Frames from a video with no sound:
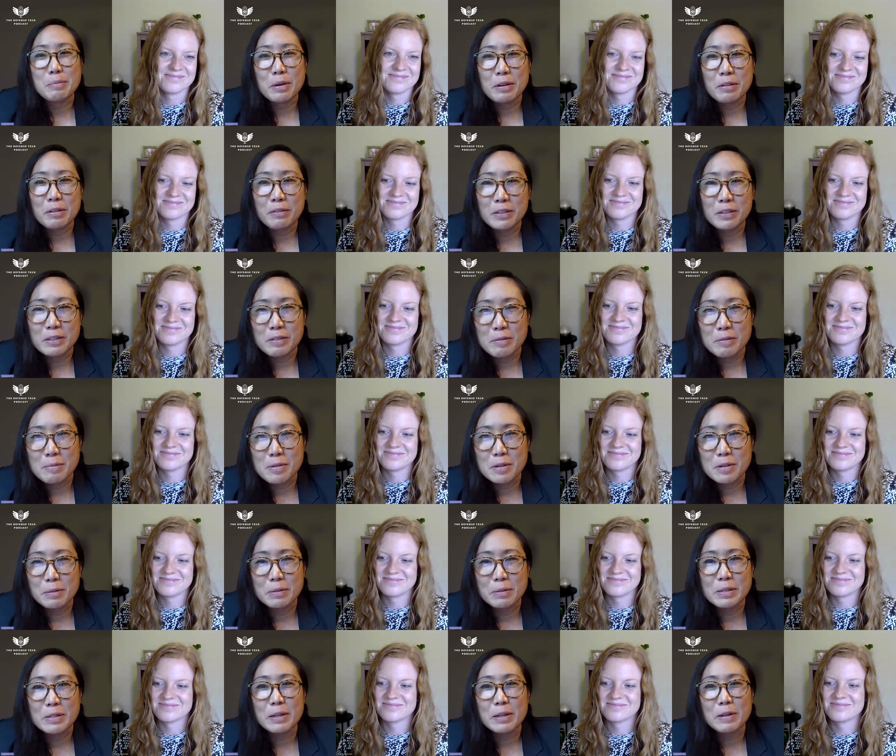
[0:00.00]
Speaker 1: the benefits from
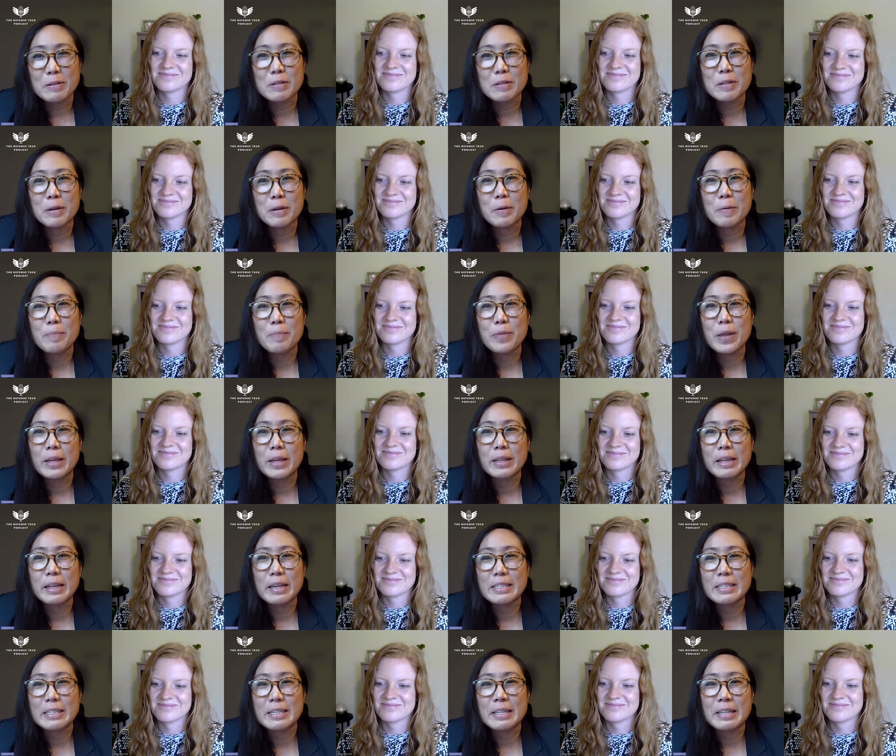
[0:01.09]
doing so. So I'd
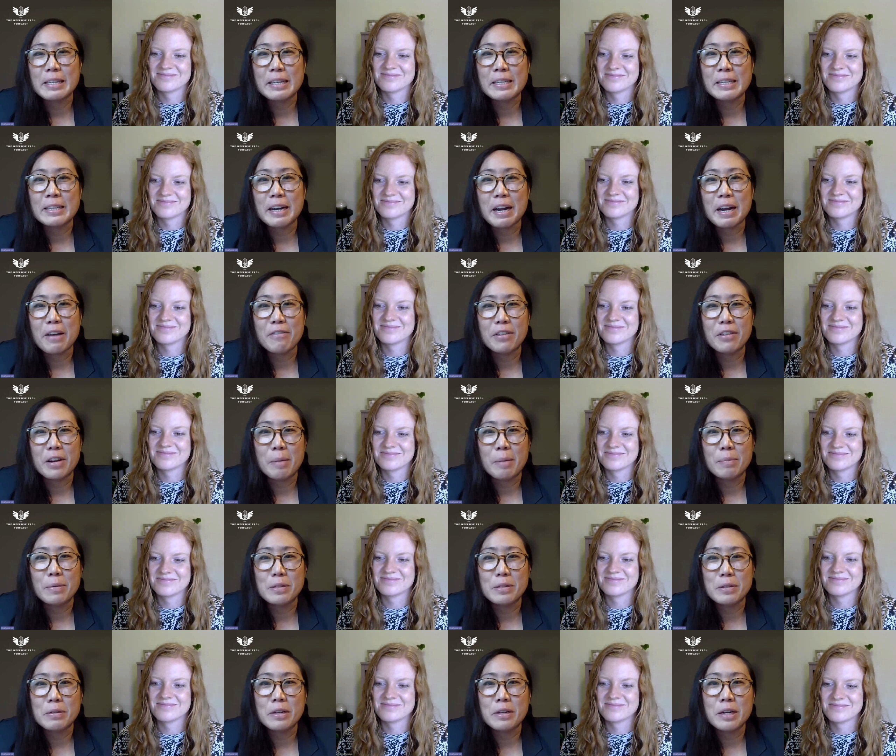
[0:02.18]
like to think that I have an
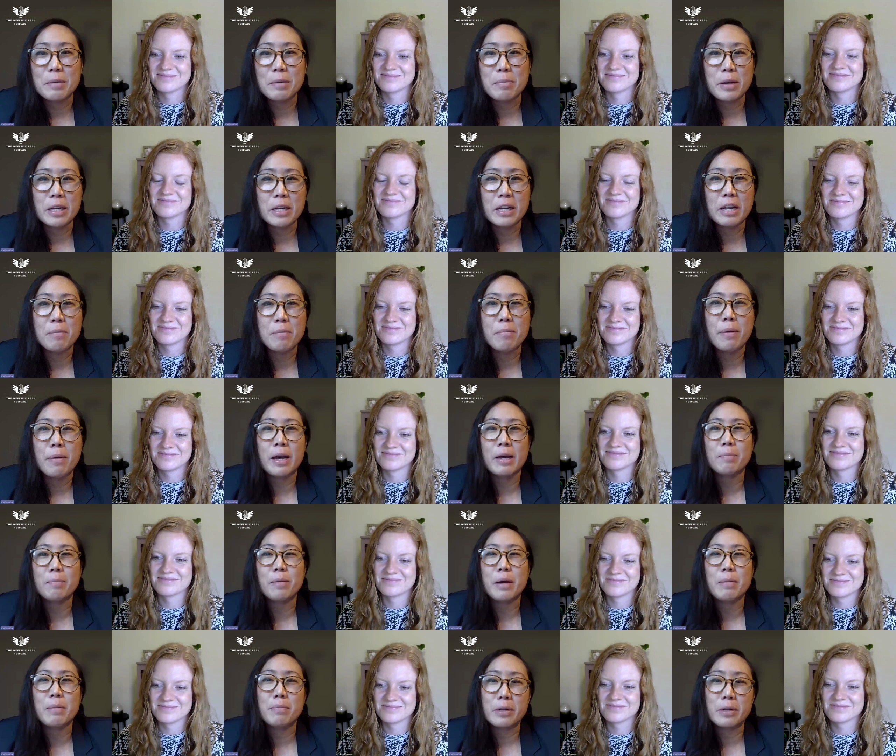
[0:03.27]
opportunity to make an impact
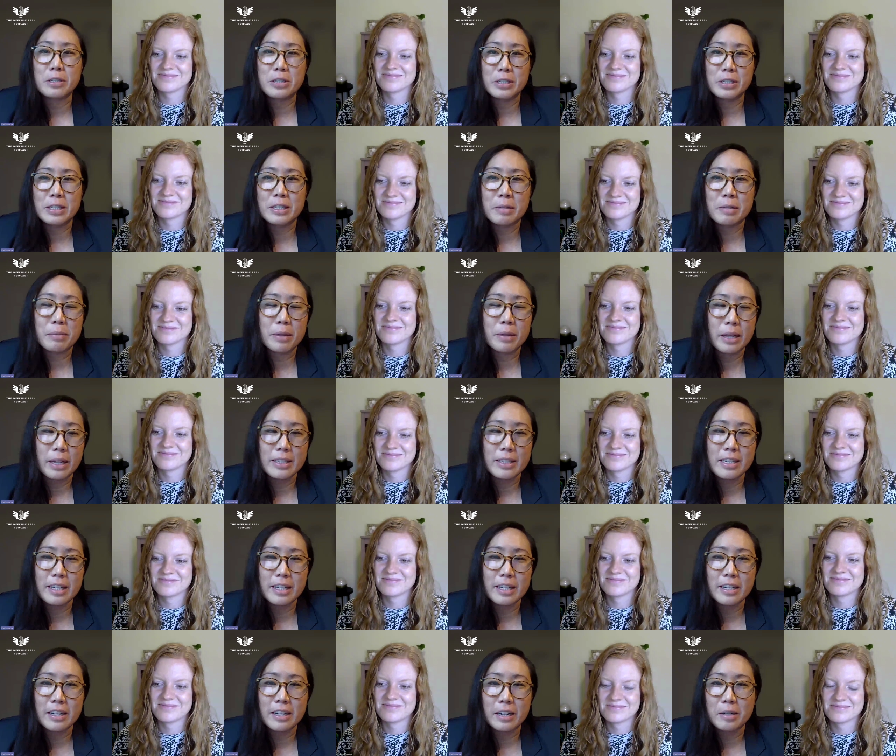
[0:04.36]
by bridging some of that
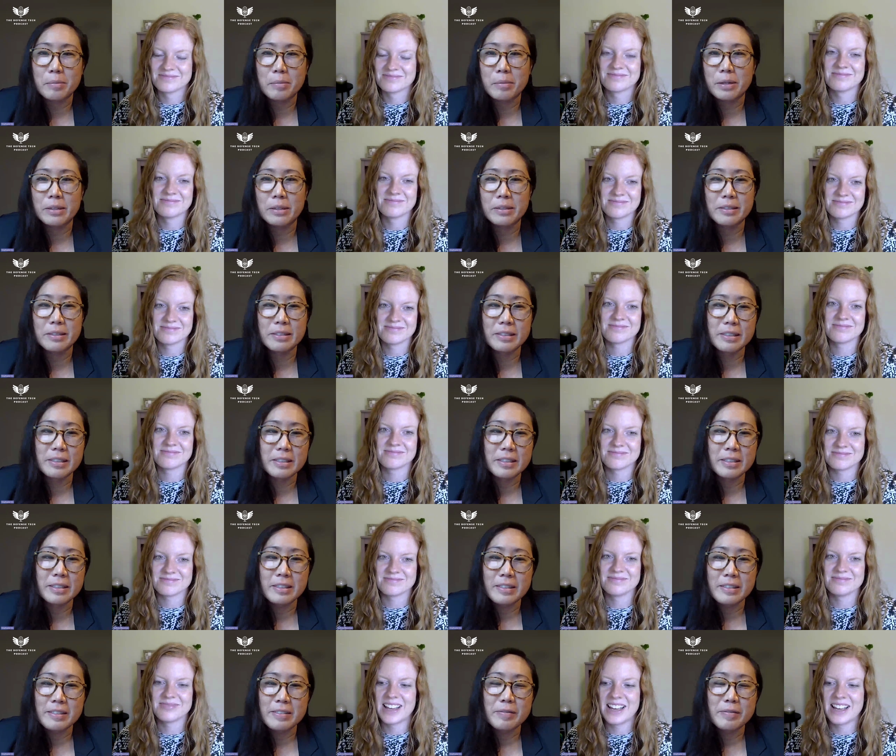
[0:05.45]
dichotomy.
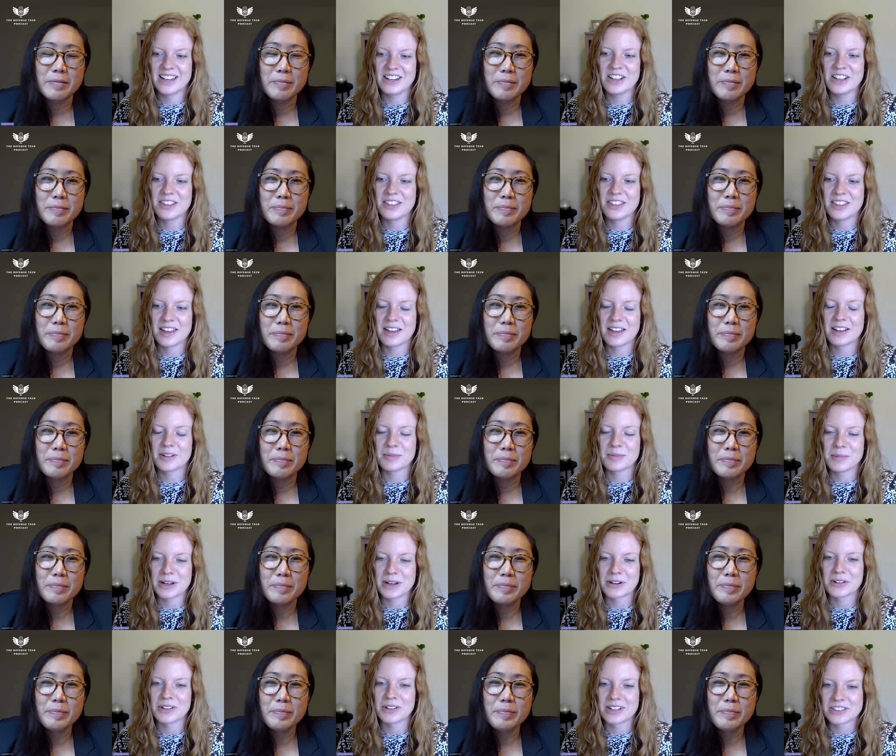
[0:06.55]
Speaker 2: Mm-hmm. And you think
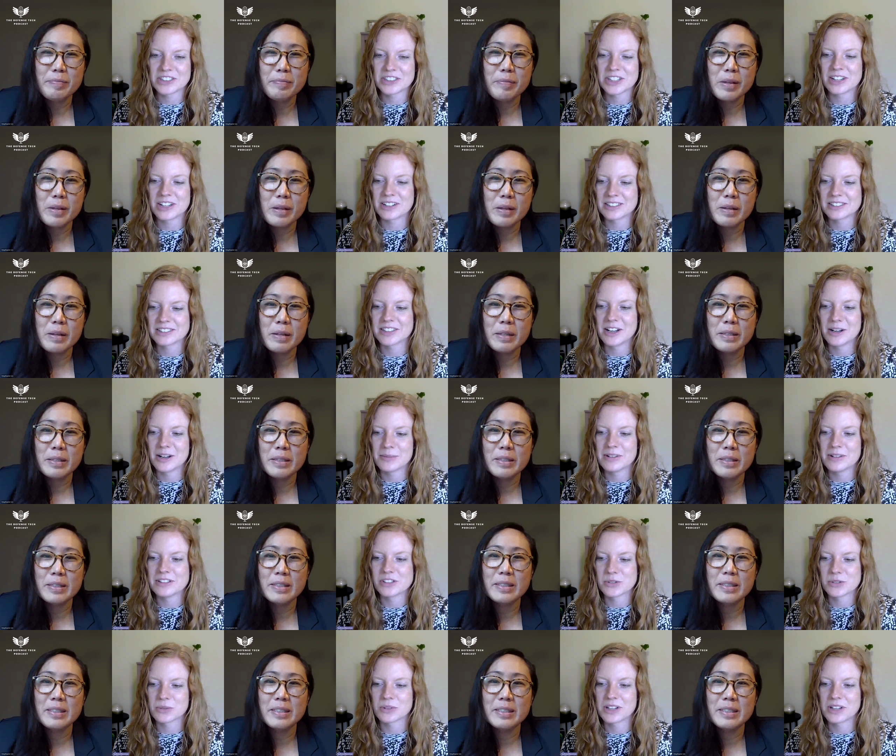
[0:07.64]
Microelectronics
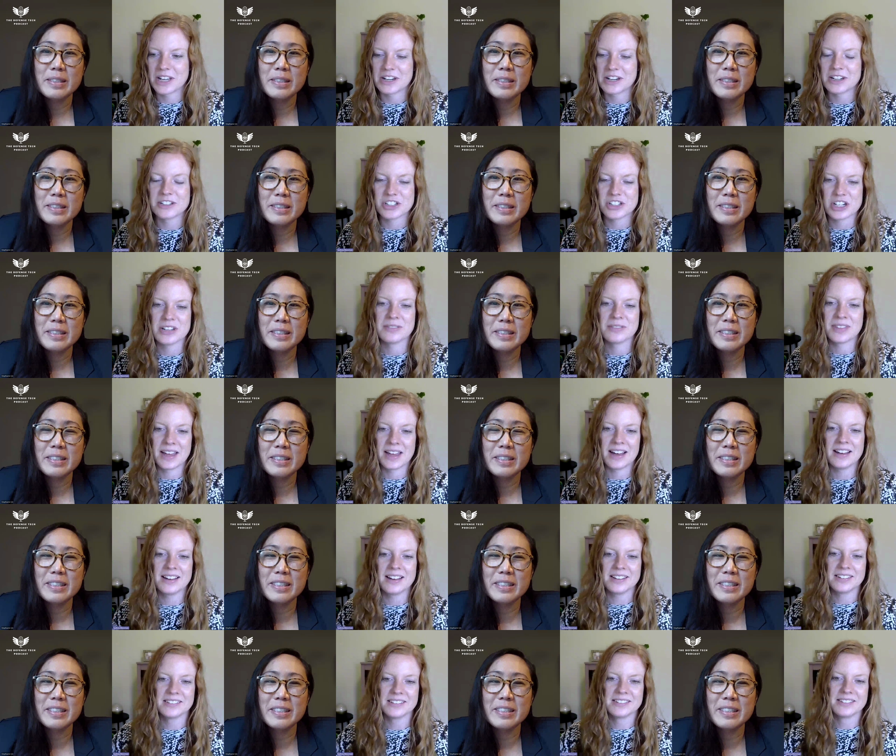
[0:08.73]
Commons can achieve
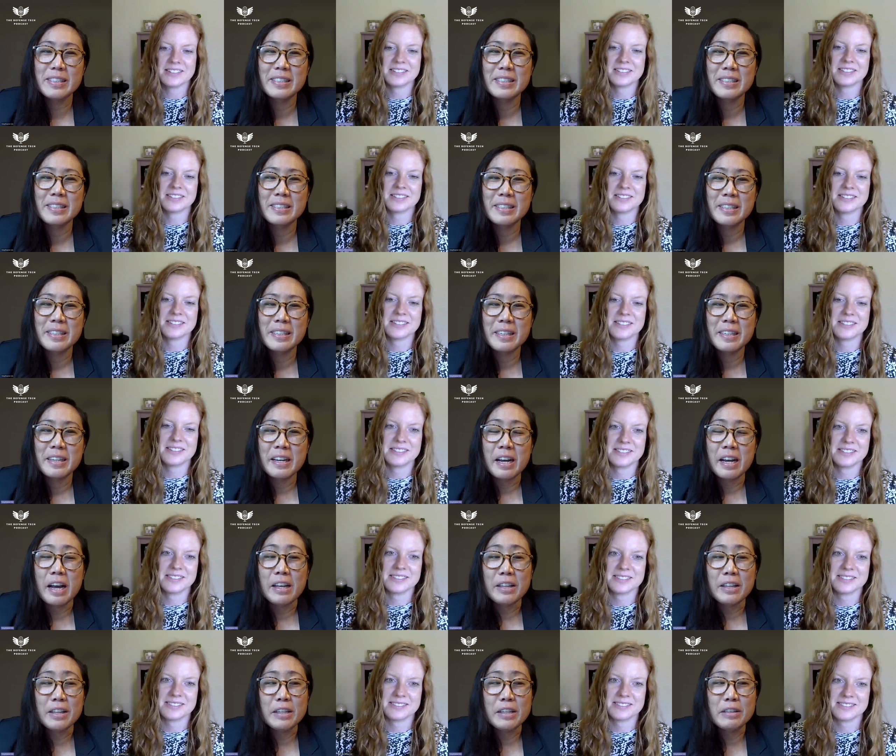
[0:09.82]
that?
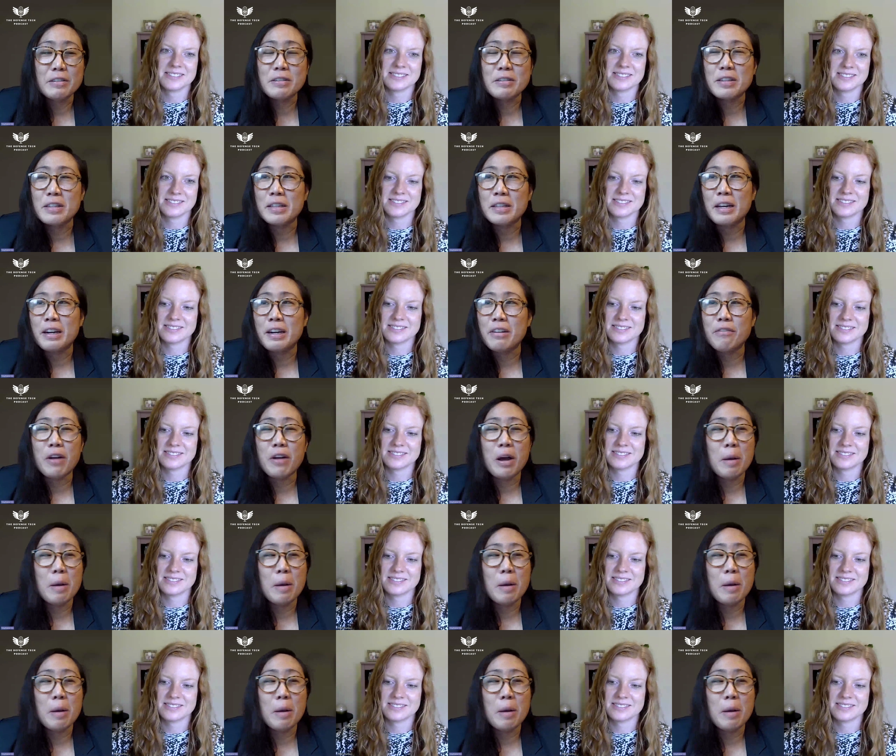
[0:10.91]
I think there's a lot of